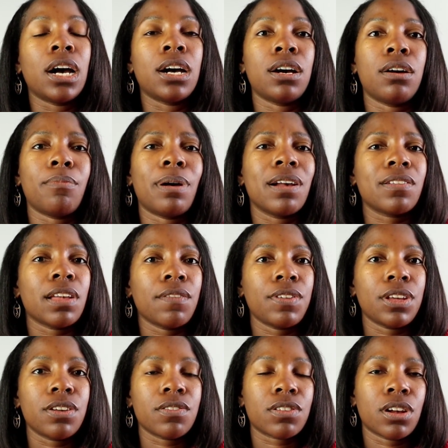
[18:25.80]
my
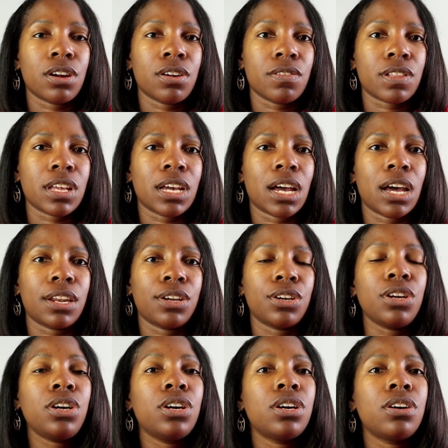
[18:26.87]
safety concerns in
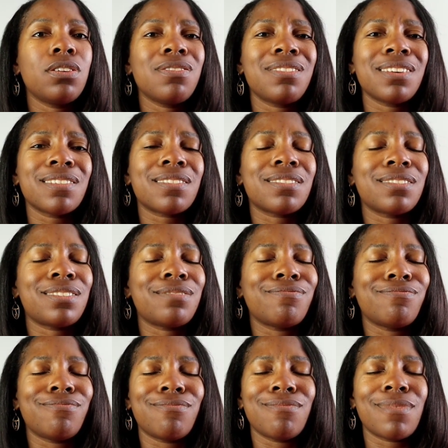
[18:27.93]
Ghana just
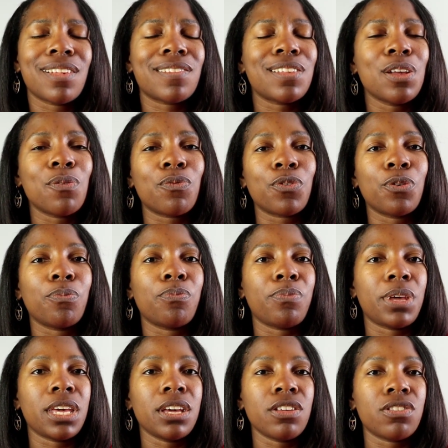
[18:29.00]
stem from
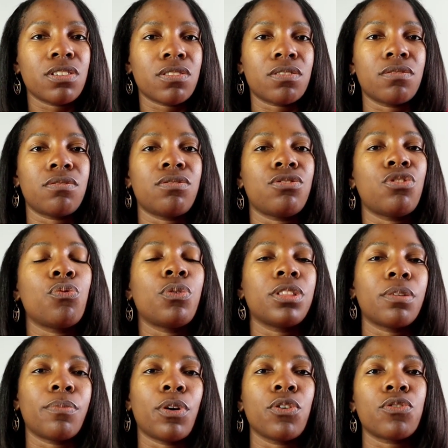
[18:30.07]
men just
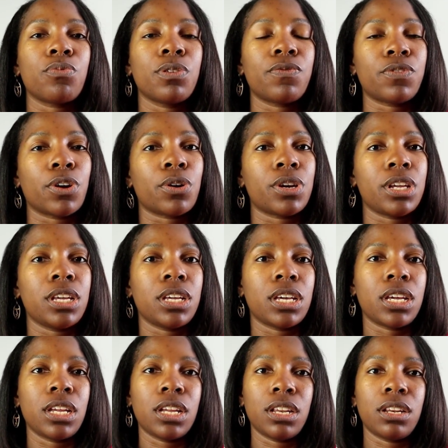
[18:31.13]
doing the most with flirting
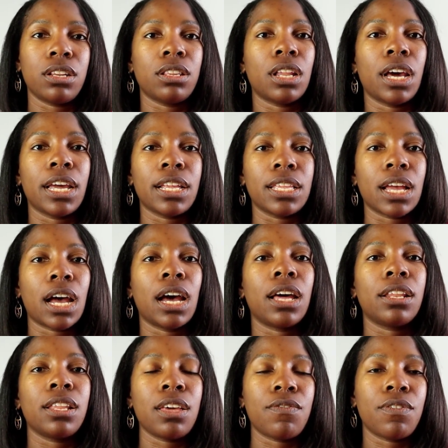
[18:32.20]
and like
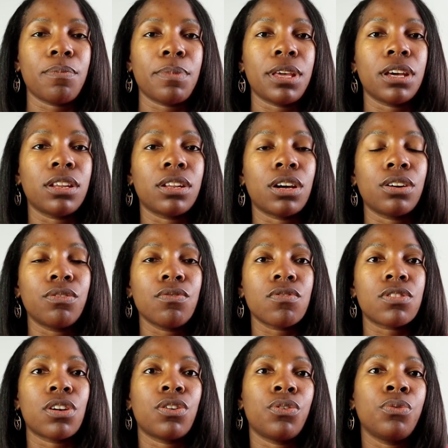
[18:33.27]
not leaving me alone.
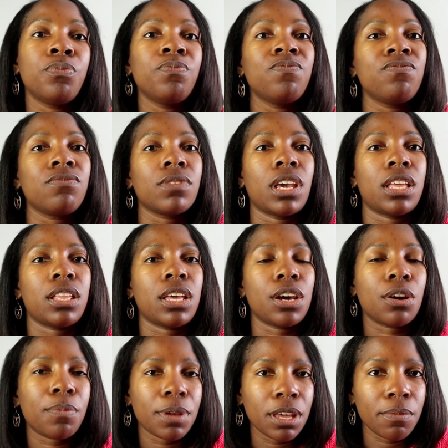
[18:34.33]
So in the
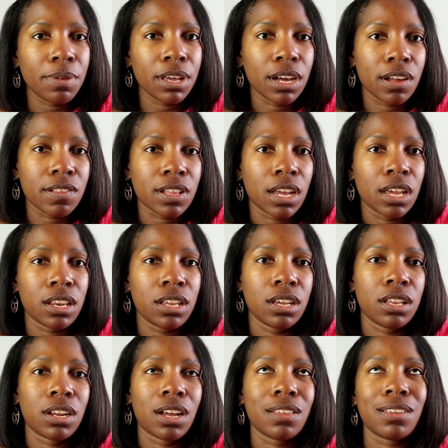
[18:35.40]
Airbnb I stayed
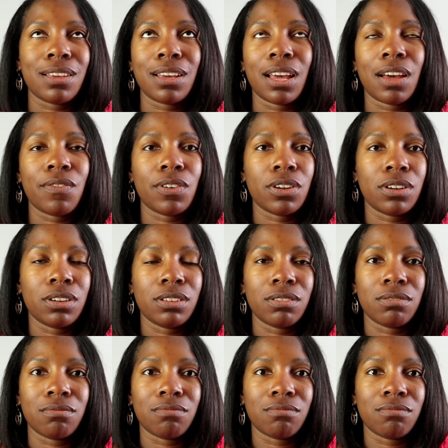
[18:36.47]
in, I did have a